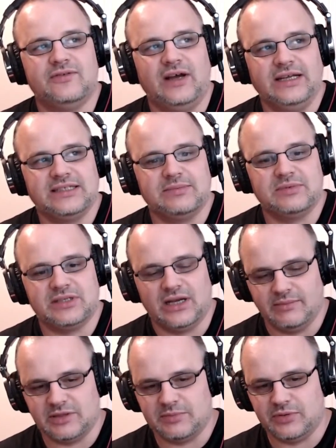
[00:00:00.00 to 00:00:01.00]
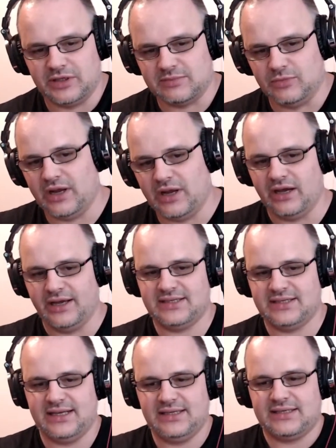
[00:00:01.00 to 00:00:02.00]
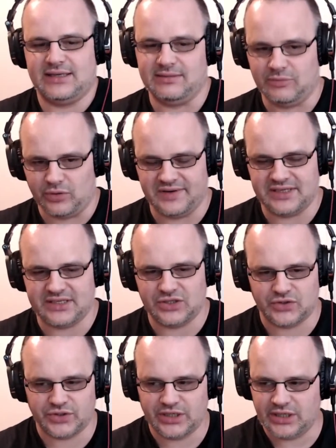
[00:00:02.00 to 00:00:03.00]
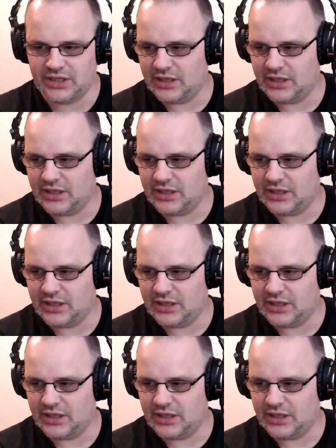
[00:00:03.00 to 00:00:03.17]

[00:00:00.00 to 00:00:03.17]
find some time to put in some more AI states and more of a decision tree.